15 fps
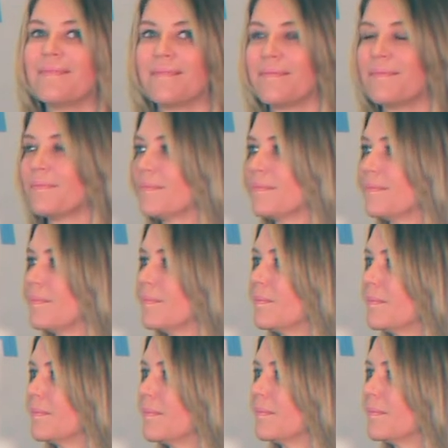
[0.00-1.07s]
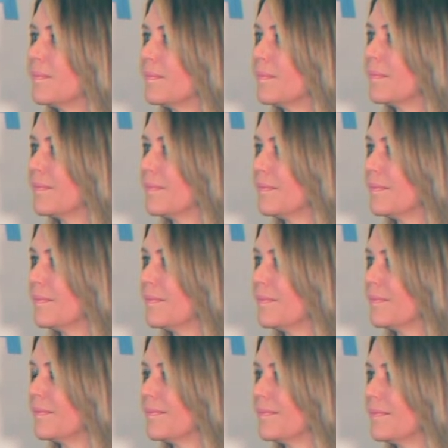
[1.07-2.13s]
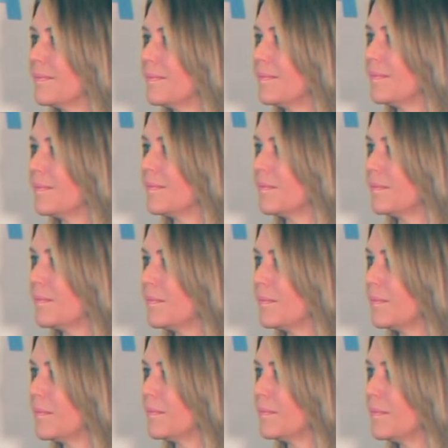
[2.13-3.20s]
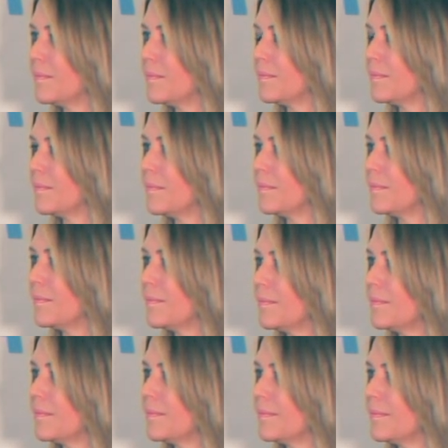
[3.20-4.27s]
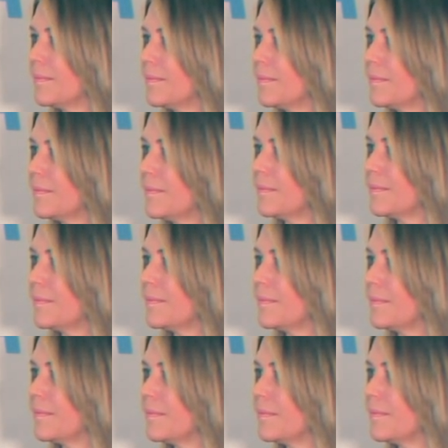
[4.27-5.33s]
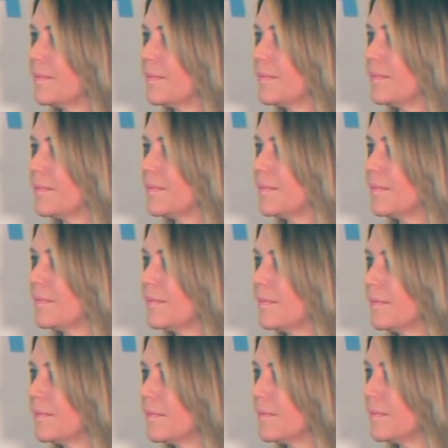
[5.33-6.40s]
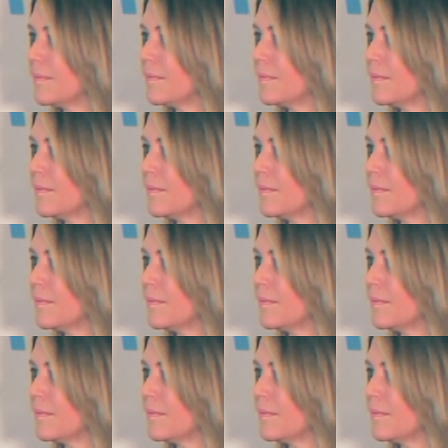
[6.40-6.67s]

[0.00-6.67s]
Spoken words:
The person shown says nothing.